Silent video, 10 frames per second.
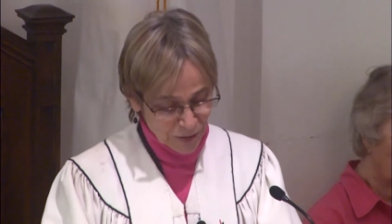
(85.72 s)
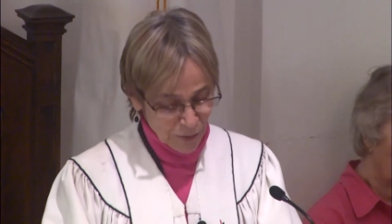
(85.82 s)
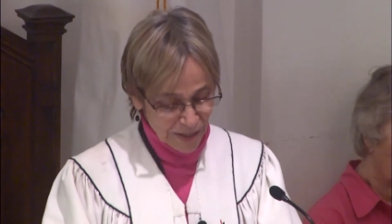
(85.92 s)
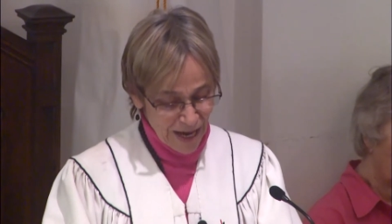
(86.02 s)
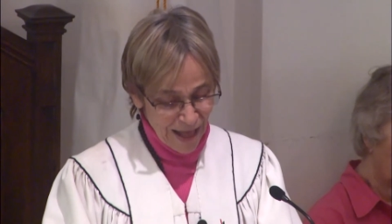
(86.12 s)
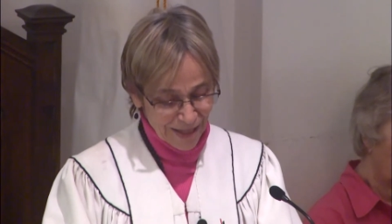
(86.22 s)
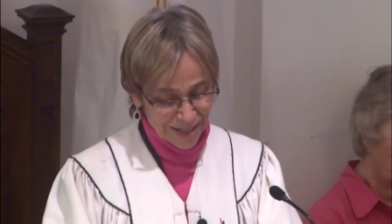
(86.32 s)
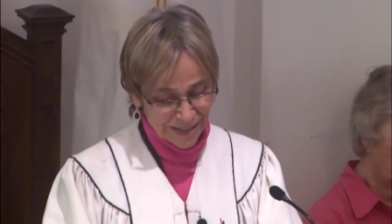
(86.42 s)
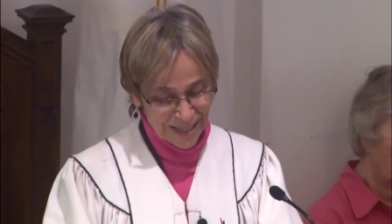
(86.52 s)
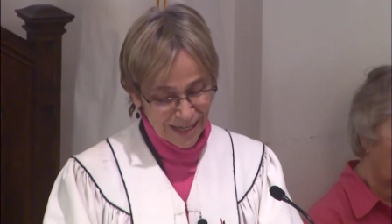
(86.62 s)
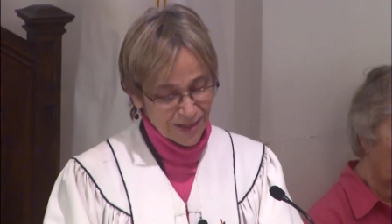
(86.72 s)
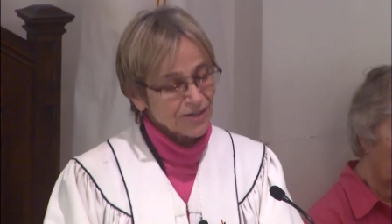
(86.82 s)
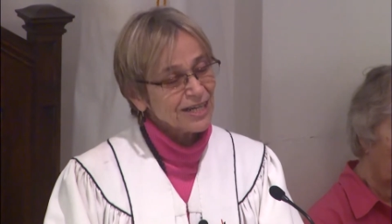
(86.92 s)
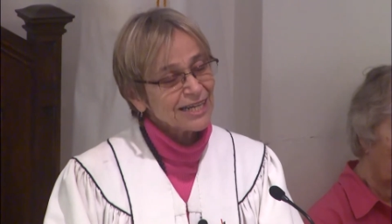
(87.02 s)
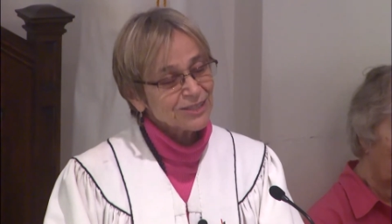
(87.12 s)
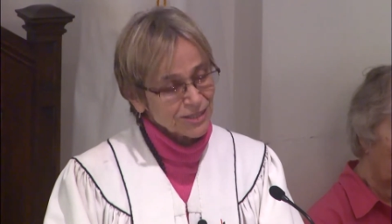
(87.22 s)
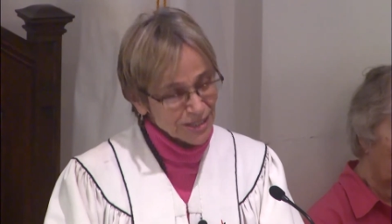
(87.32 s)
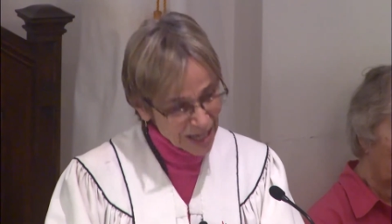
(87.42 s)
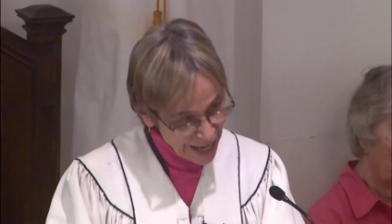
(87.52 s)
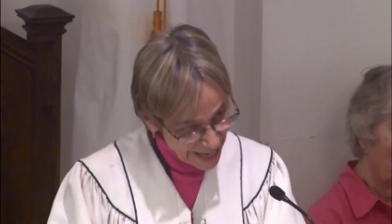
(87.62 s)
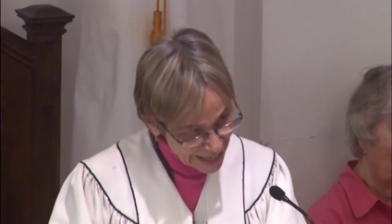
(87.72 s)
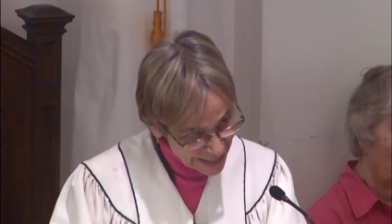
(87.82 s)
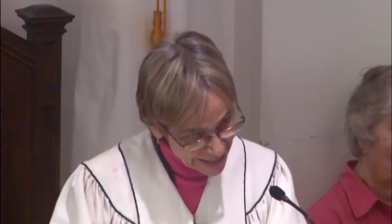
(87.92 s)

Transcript: to acknowledge that learning to like